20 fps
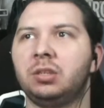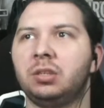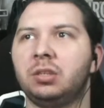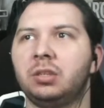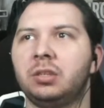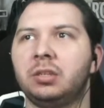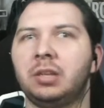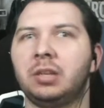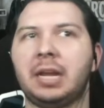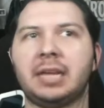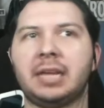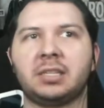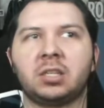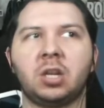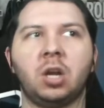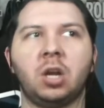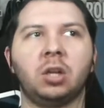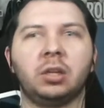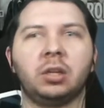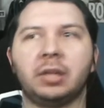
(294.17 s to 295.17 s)
the last
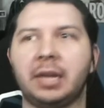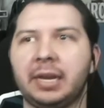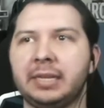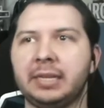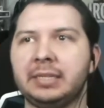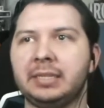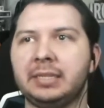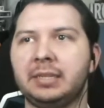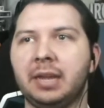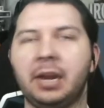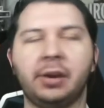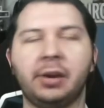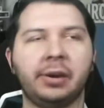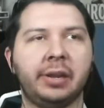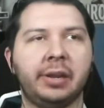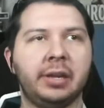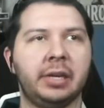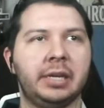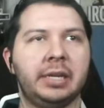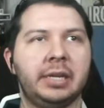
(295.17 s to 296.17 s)
colonized
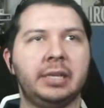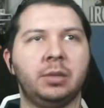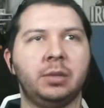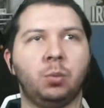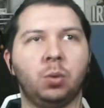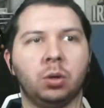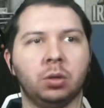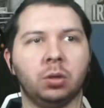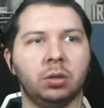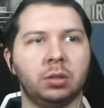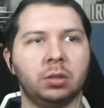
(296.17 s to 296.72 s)
area in the world.